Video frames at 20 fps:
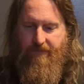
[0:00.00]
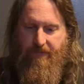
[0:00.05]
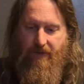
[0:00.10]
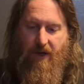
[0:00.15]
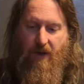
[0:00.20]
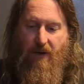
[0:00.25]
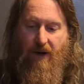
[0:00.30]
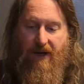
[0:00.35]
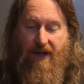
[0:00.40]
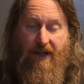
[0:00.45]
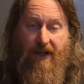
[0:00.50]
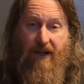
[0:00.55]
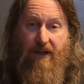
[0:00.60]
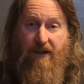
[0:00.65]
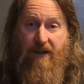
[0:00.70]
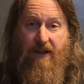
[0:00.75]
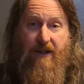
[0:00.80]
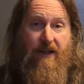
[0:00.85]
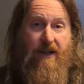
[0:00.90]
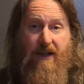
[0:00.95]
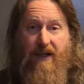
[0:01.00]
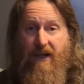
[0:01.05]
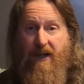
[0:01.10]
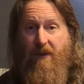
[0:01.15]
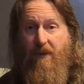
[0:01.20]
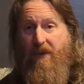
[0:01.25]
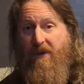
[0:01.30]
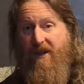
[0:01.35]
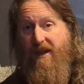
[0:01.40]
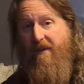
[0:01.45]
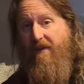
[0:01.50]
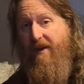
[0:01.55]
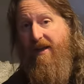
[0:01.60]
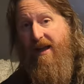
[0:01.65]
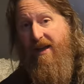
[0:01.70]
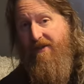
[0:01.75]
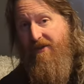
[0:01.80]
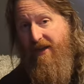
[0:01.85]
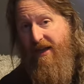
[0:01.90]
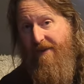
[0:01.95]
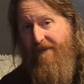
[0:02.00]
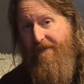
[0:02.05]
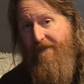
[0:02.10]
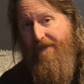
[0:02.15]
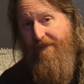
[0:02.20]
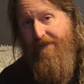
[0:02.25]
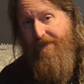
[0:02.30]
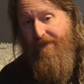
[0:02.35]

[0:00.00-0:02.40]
No idea. Would never guess that.